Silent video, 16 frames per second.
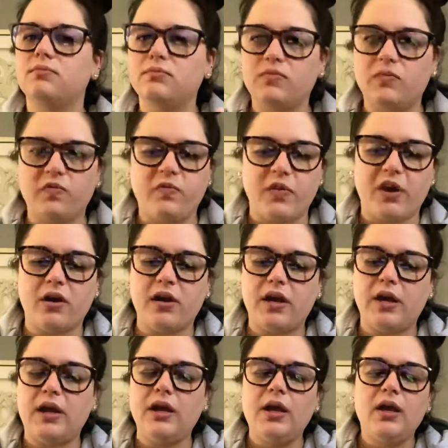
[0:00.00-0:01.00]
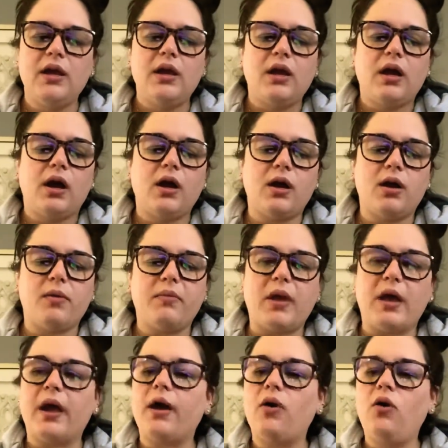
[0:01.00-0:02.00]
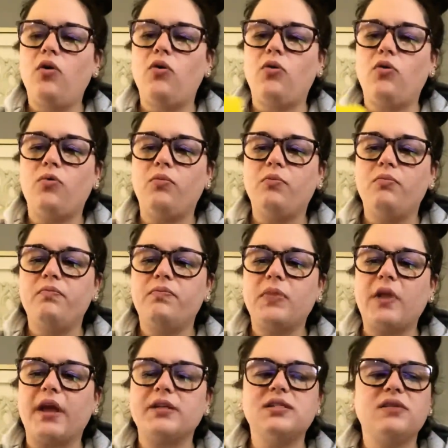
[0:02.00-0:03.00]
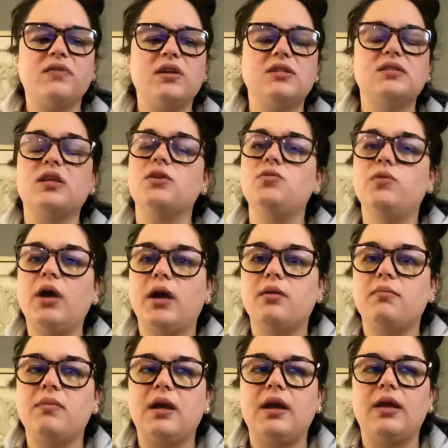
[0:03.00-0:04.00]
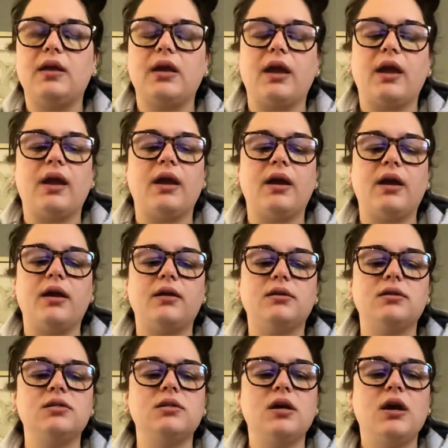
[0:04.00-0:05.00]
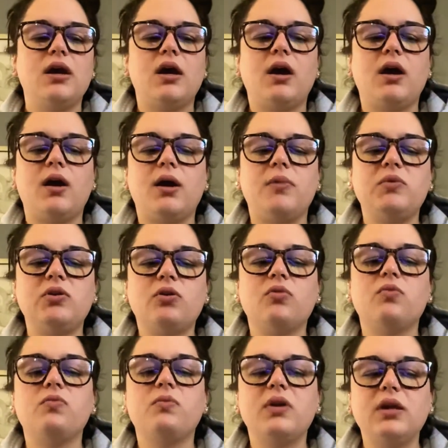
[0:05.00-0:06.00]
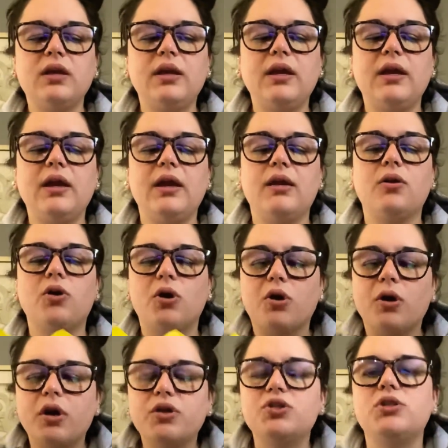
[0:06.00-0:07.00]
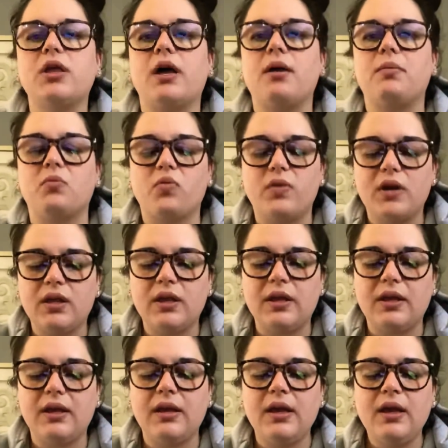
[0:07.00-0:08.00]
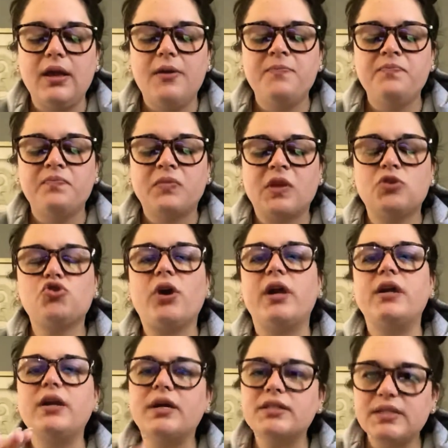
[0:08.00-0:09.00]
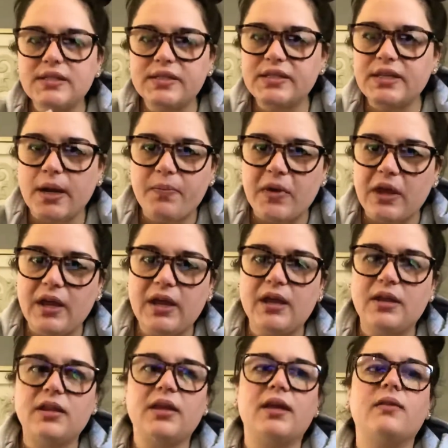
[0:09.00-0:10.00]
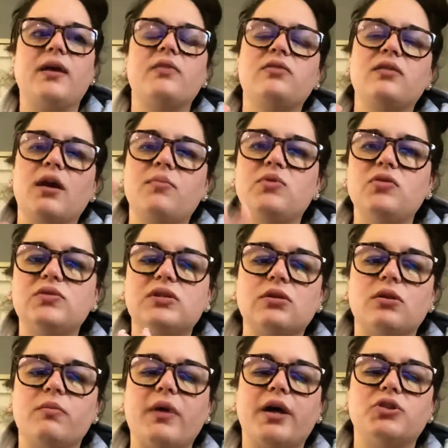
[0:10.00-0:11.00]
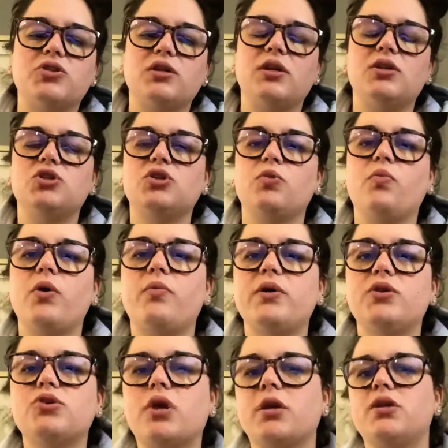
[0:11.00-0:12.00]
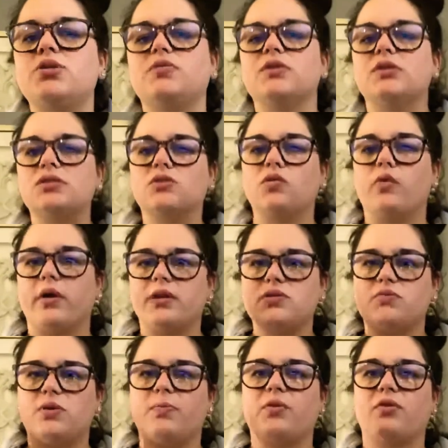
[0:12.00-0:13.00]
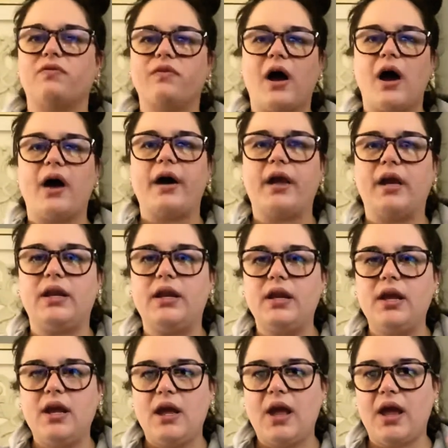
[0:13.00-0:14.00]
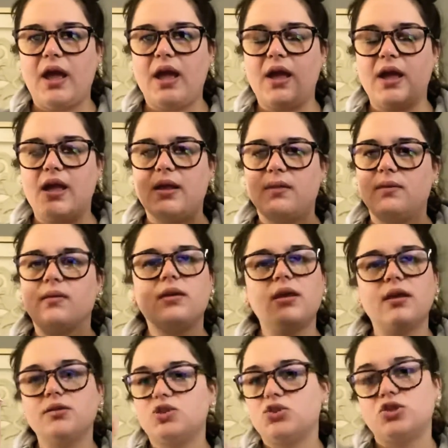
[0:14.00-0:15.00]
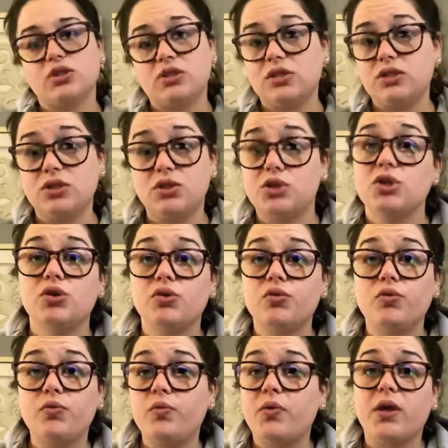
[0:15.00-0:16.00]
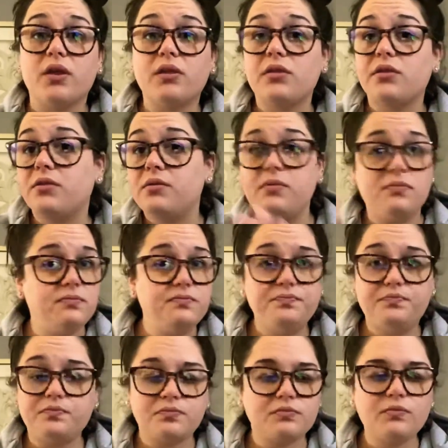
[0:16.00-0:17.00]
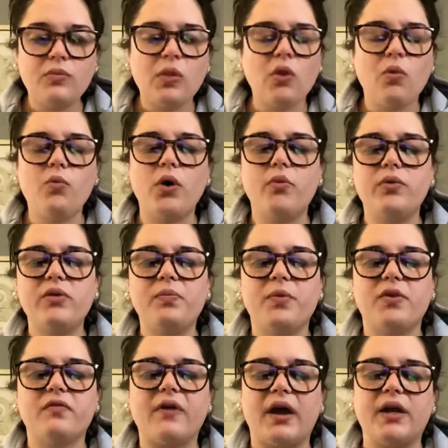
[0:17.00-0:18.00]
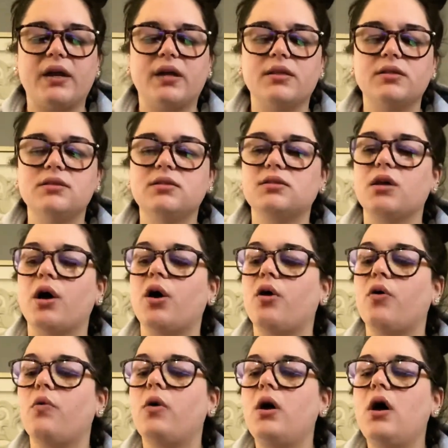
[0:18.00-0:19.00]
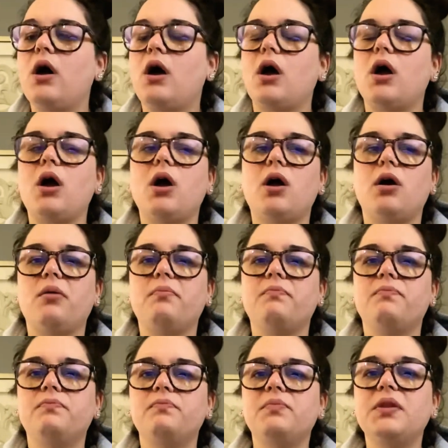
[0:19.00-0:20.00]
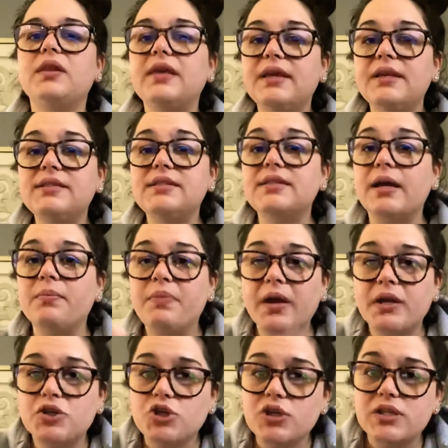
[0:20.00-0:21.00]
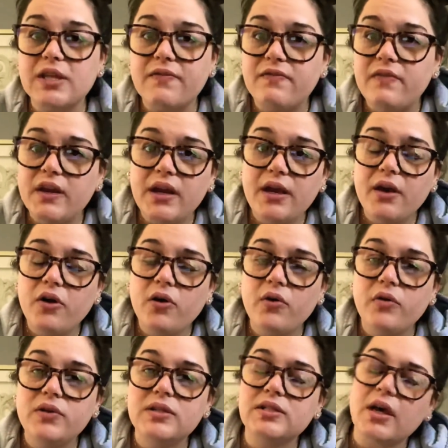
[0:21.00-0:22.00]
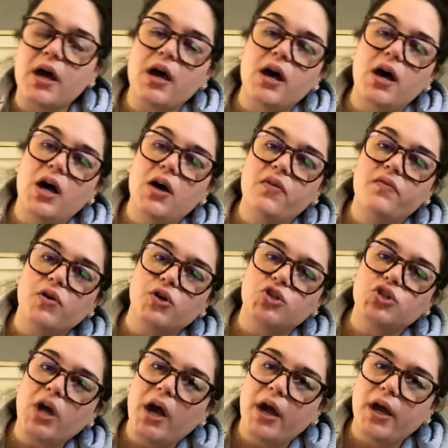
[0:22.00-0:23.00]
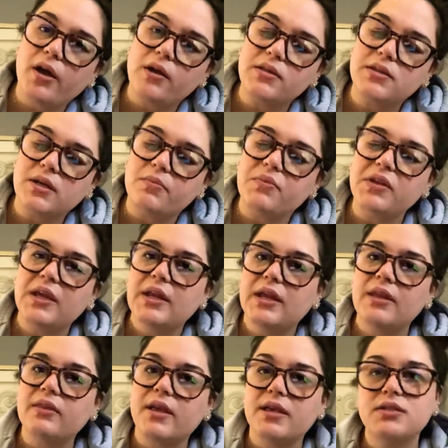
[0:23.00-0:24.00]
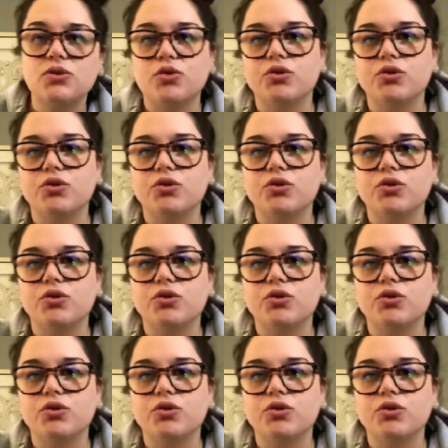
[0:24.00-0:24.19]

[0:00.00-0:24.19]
very at-home activities that you can make and, you know, really encourage them, really try not to step in, like let them use their imagination. What we try to do at school is we provide and the kids just do with what we've provided. So please send pictures and videos of your child completing this or